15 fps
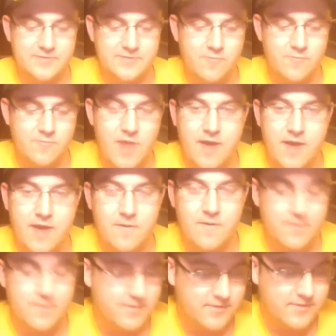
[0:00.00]
Wow.
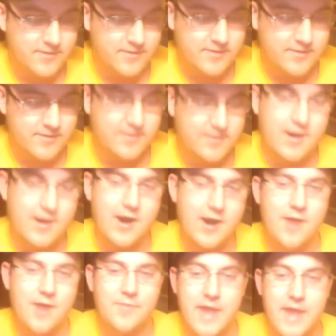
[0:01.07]

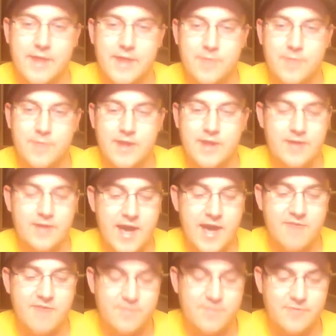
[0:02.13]
That may have
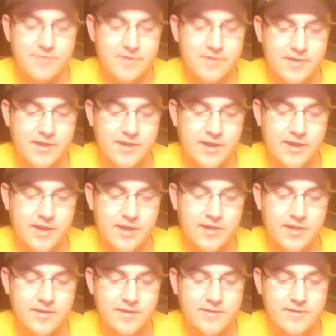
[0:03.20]
me rethinking
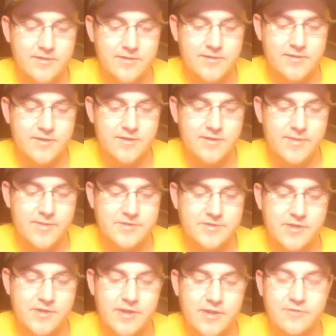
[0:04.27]
about Joe
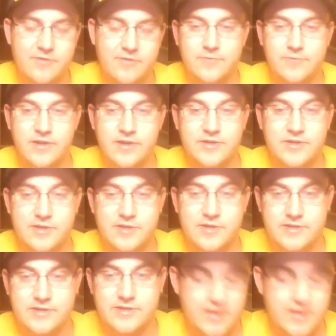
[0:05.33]
Ingles. We shall see.